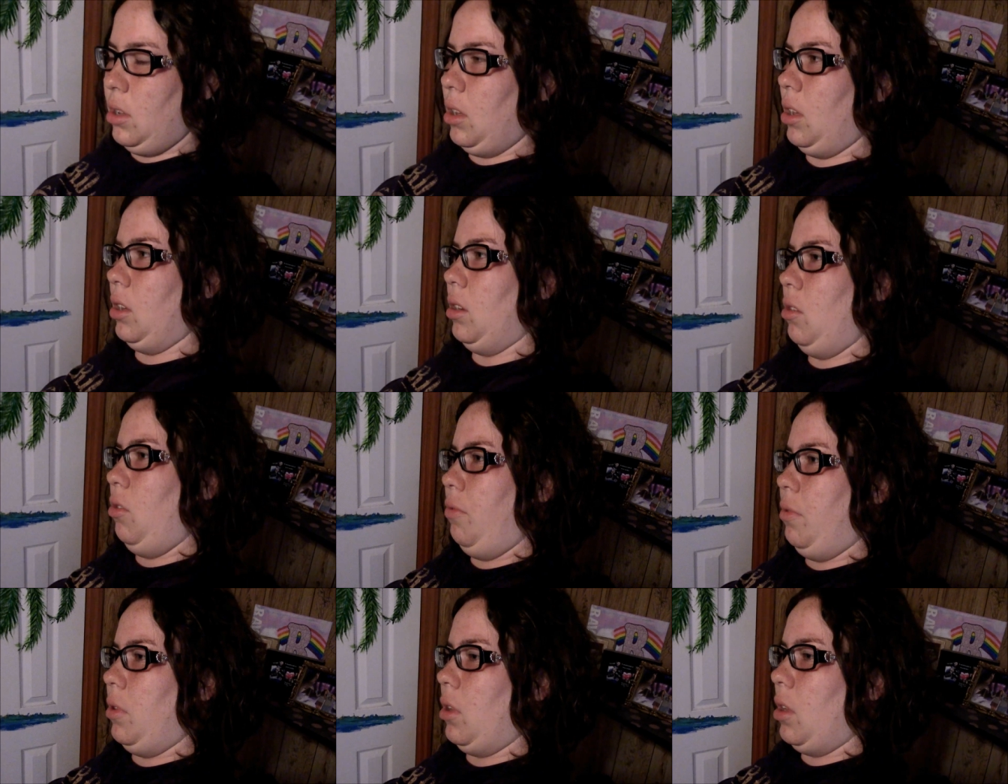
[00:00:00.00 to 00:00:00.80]
And
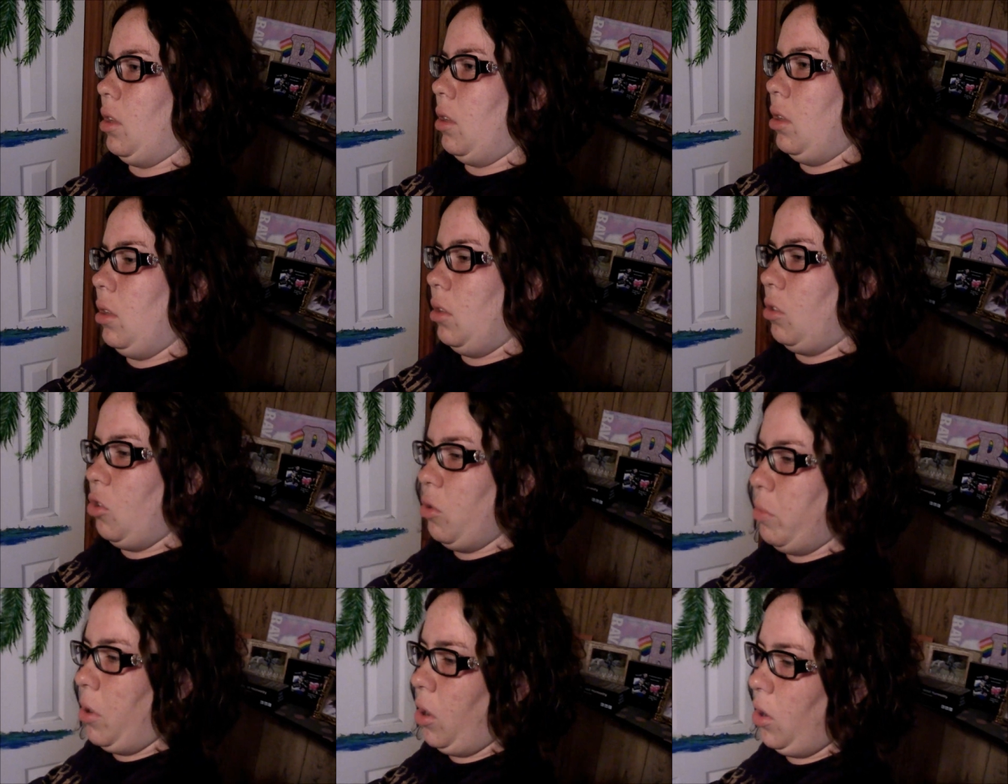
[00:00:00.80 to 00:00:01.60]
hopefully
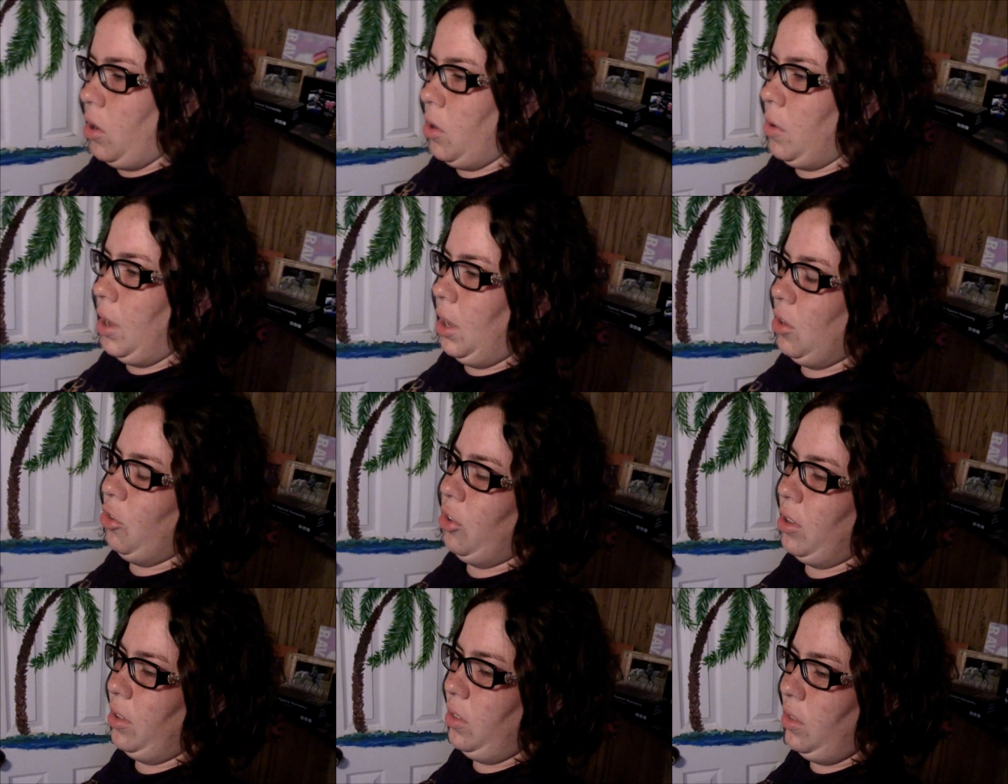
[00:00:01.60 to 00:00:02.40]
tomorrow I can
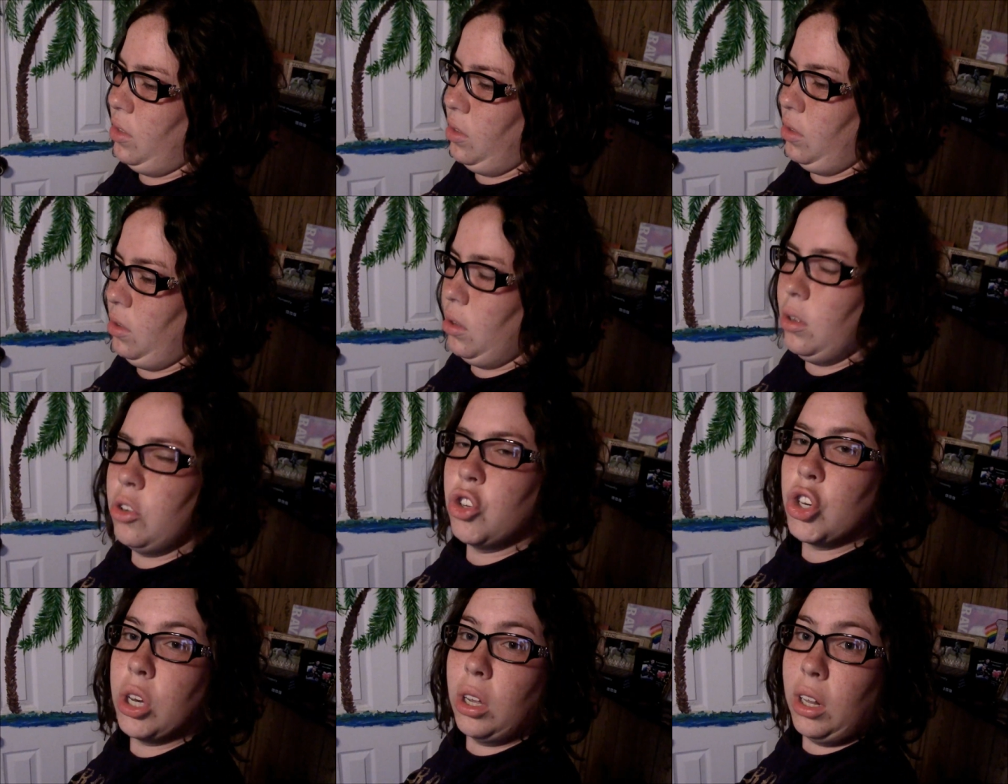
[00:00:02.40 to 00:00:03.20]
just
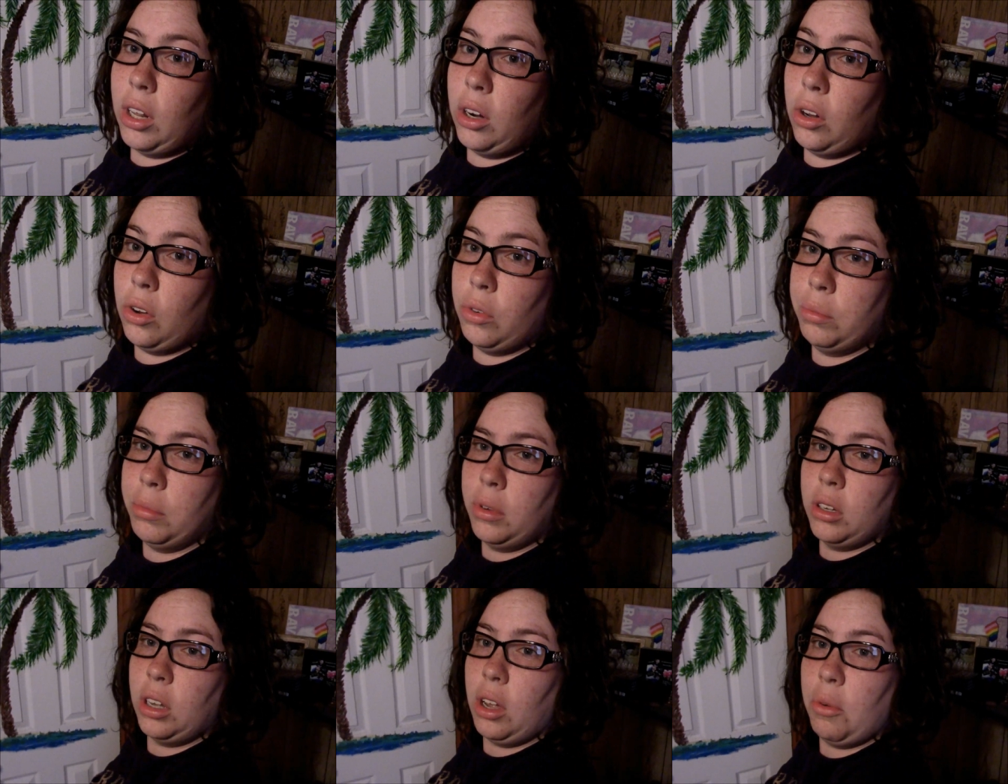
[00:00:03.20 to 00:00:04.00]
chill at home.
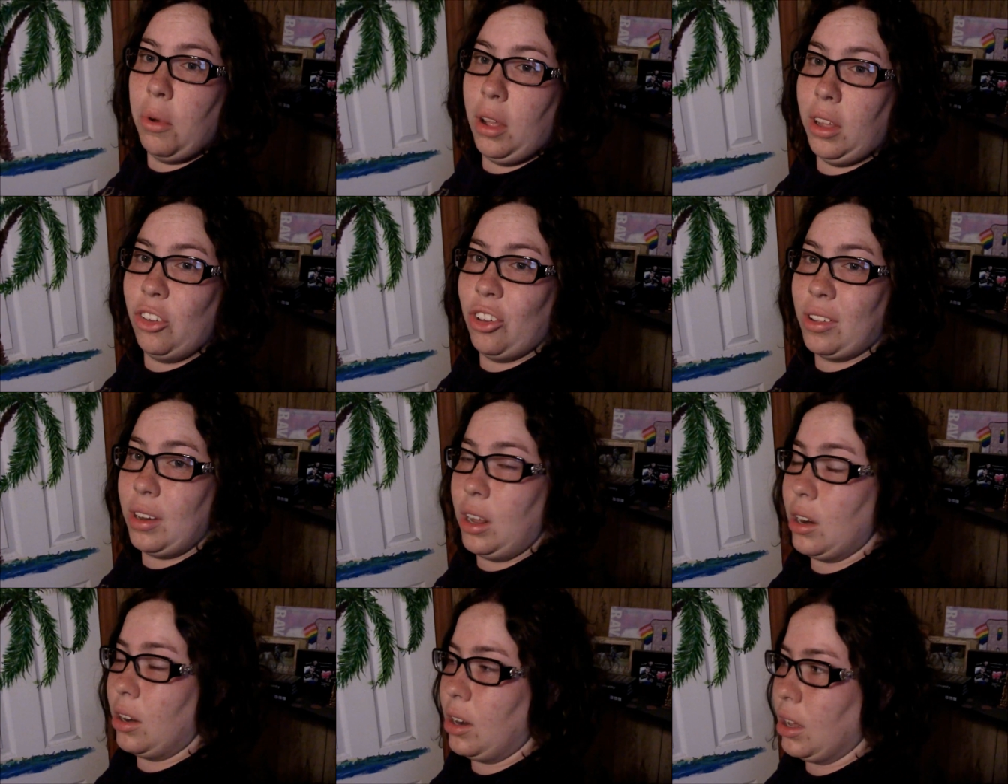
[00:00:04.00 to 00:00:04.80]
I really just
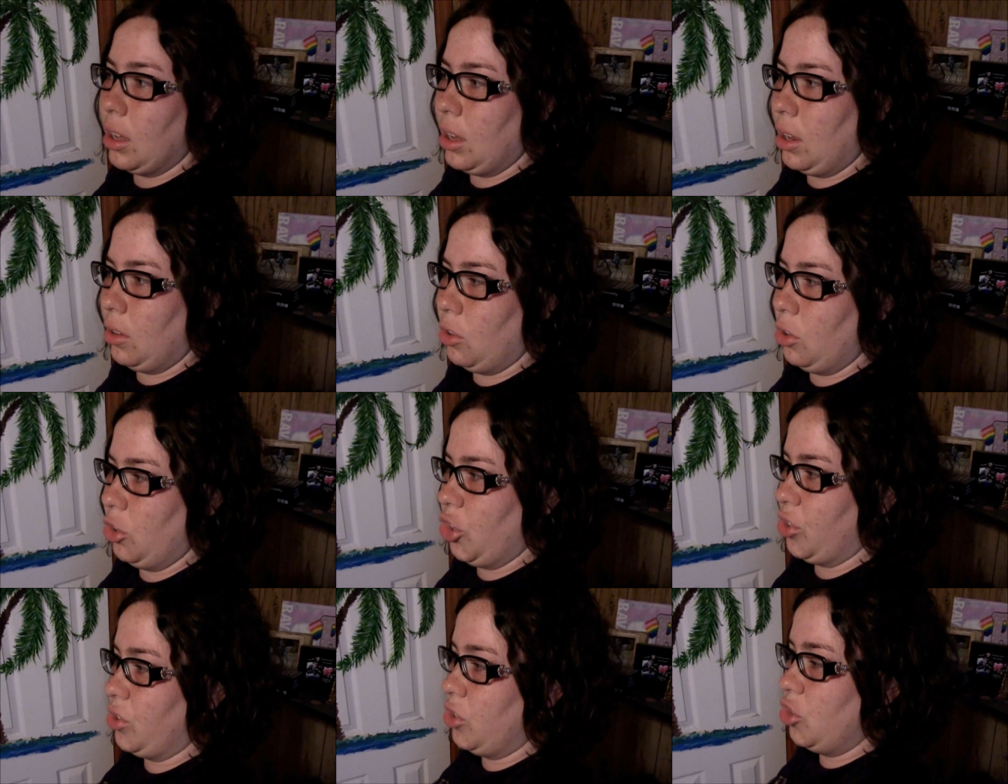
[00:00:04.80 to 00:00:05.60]
need a day to
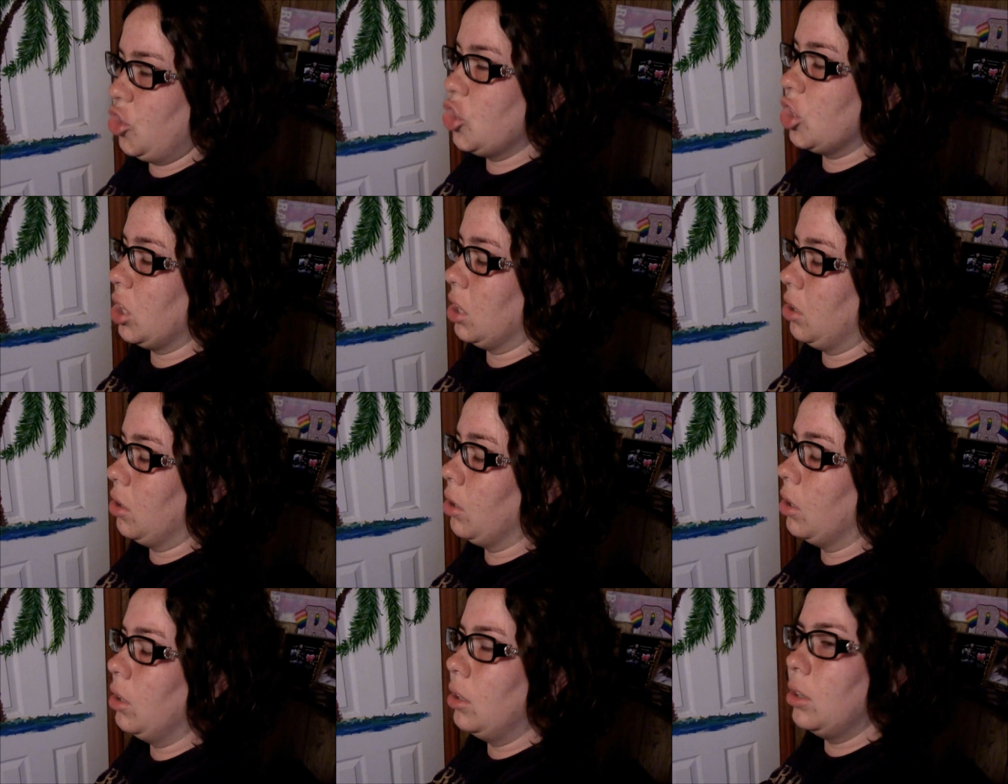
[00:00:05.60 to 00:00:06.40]
just
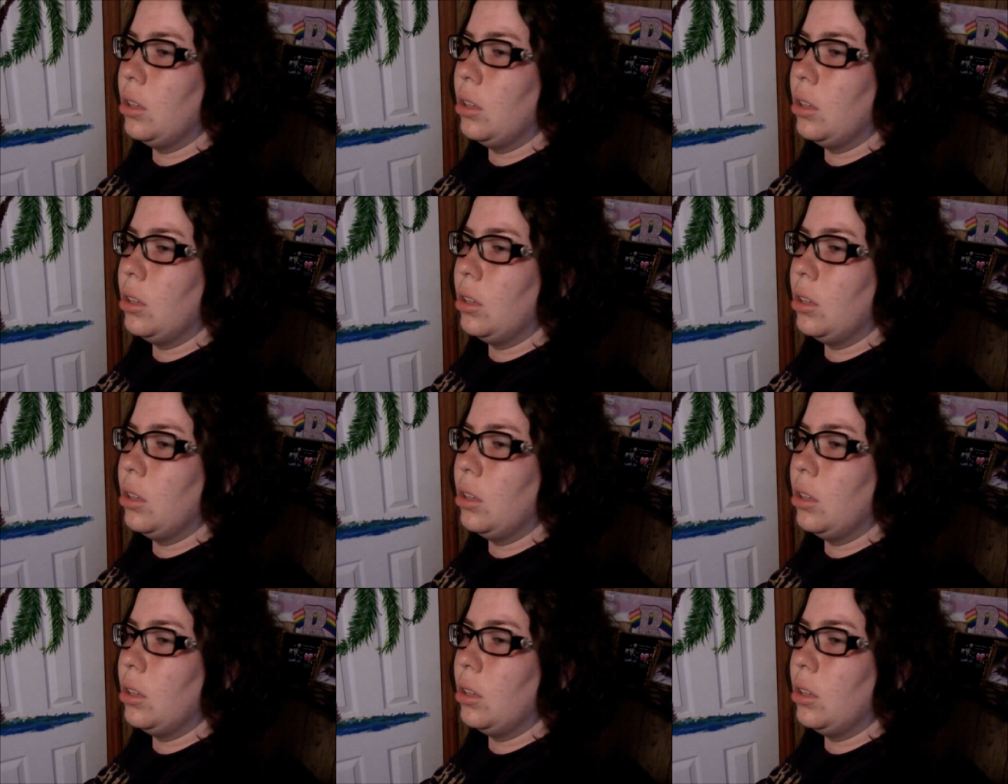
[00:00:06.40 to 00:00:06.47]
chill.